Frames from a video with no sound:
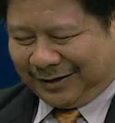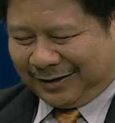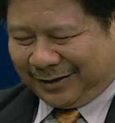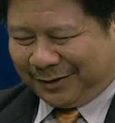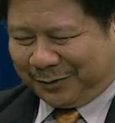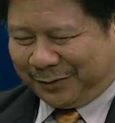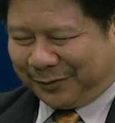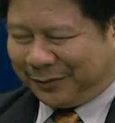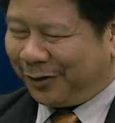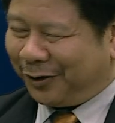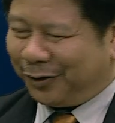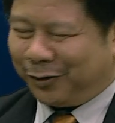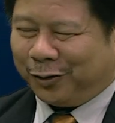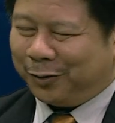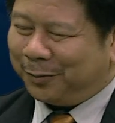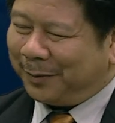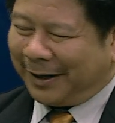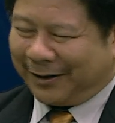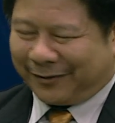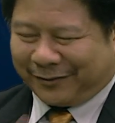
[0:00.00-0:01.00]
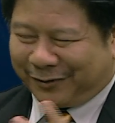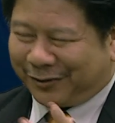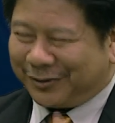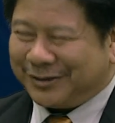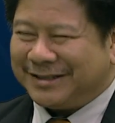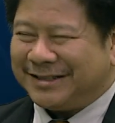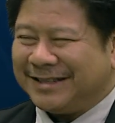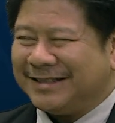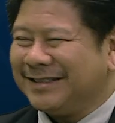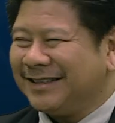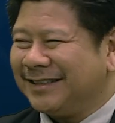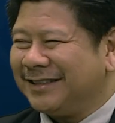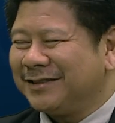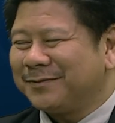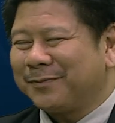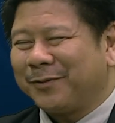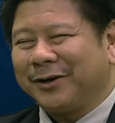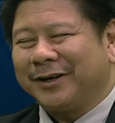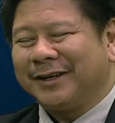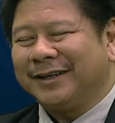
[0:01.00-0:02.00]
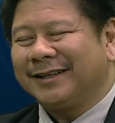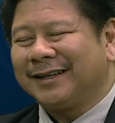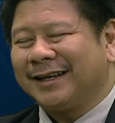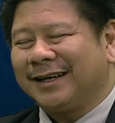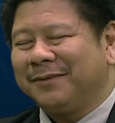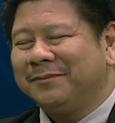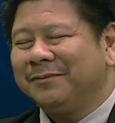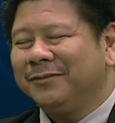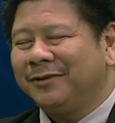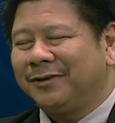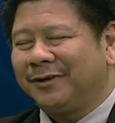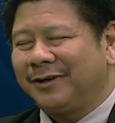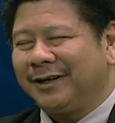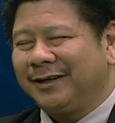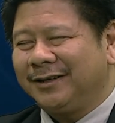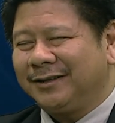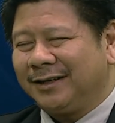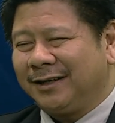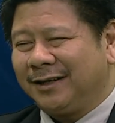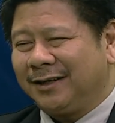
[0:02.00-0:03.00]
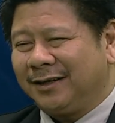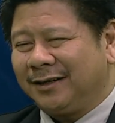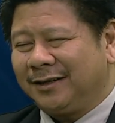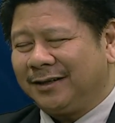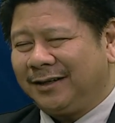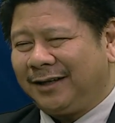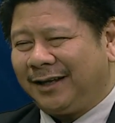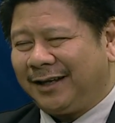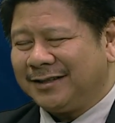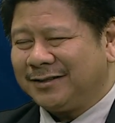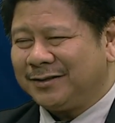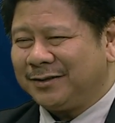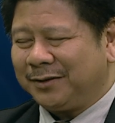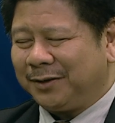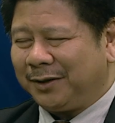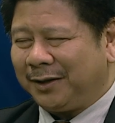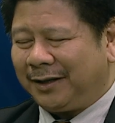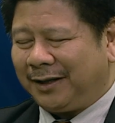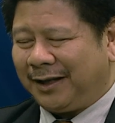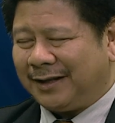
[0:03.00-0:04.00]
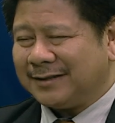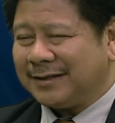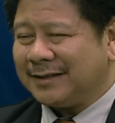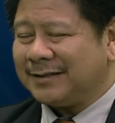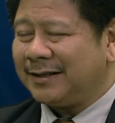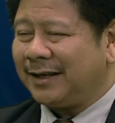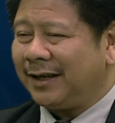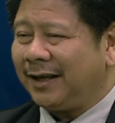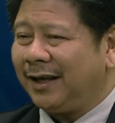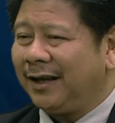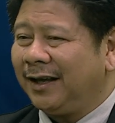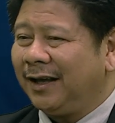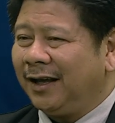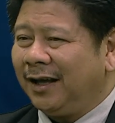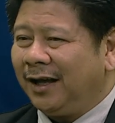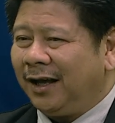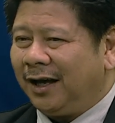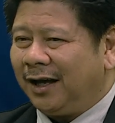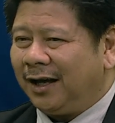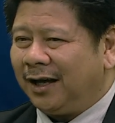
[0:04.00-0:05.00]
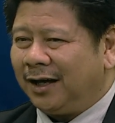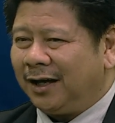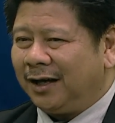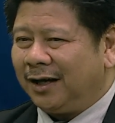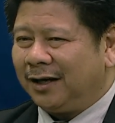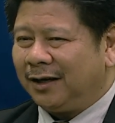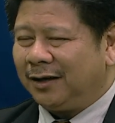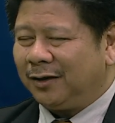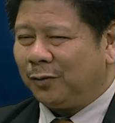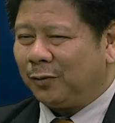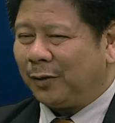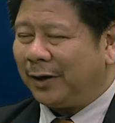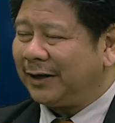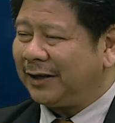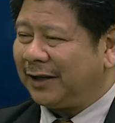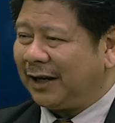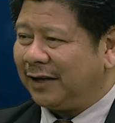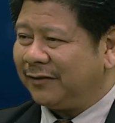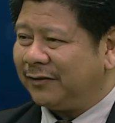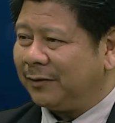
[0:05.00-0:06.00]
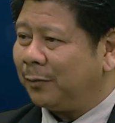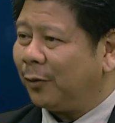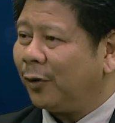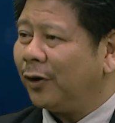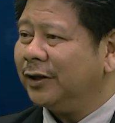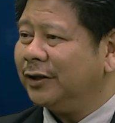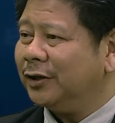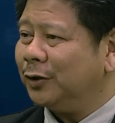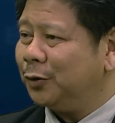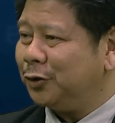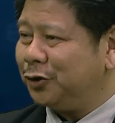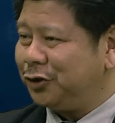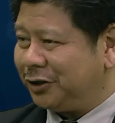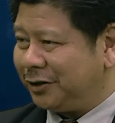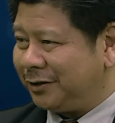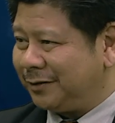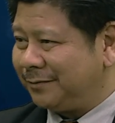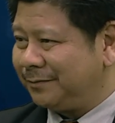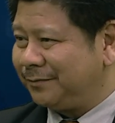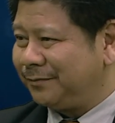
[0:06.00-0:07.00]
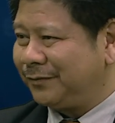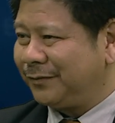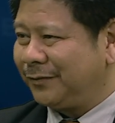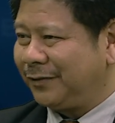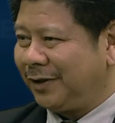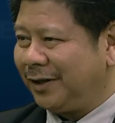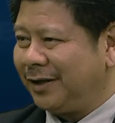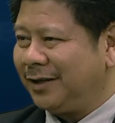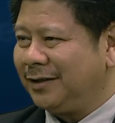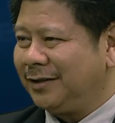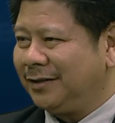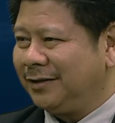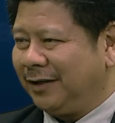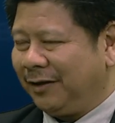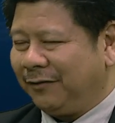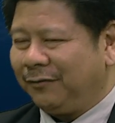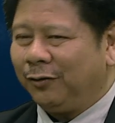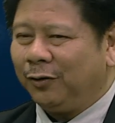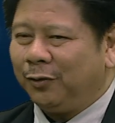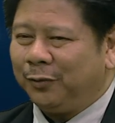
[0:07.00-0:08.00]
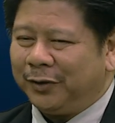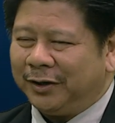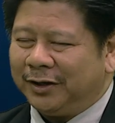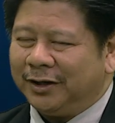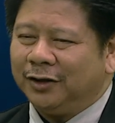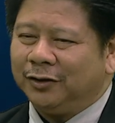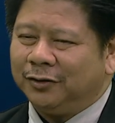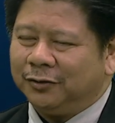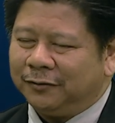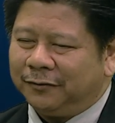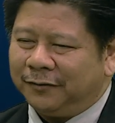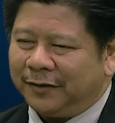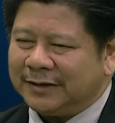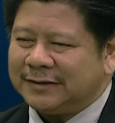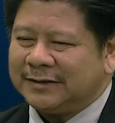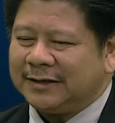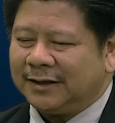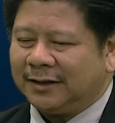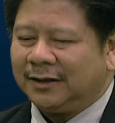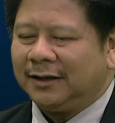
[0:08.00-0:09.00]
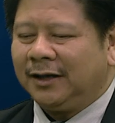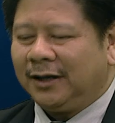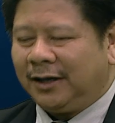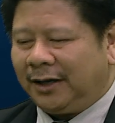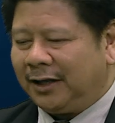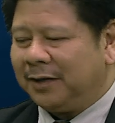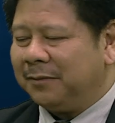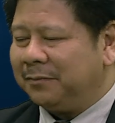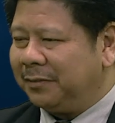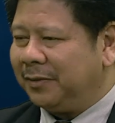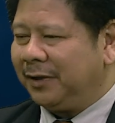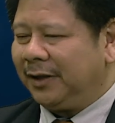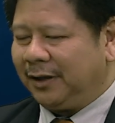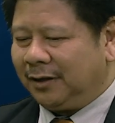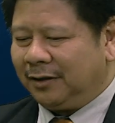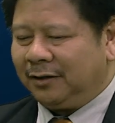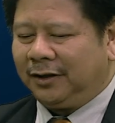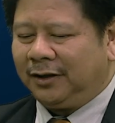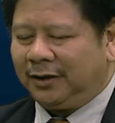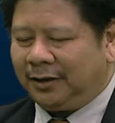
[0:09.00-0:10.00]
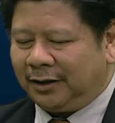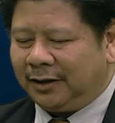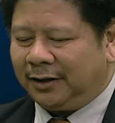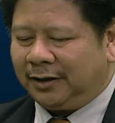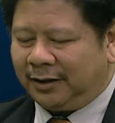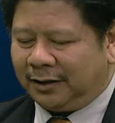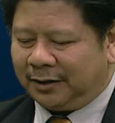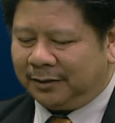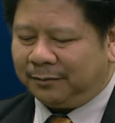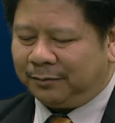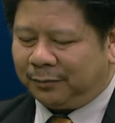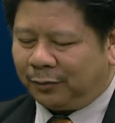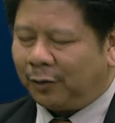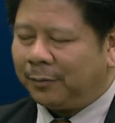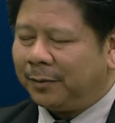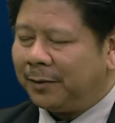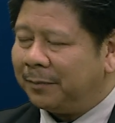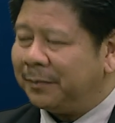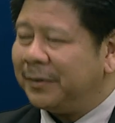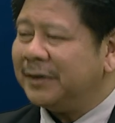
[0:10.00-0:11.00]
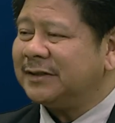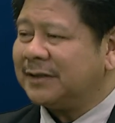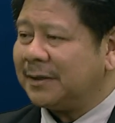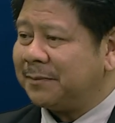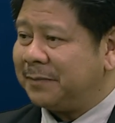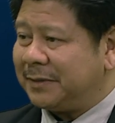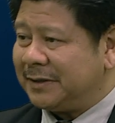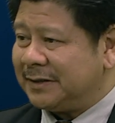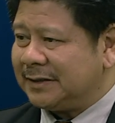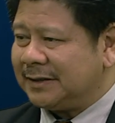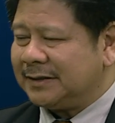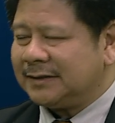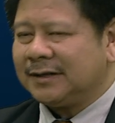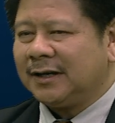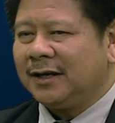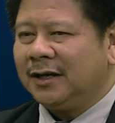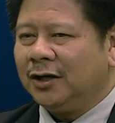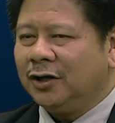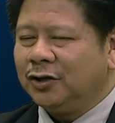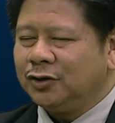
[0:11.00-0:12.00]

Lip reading: We've got a whole bag of concerns at this point in time. All right, as they say, one can never boil the ocean. Okay, therefore we need to fix it in proper bits and pieces.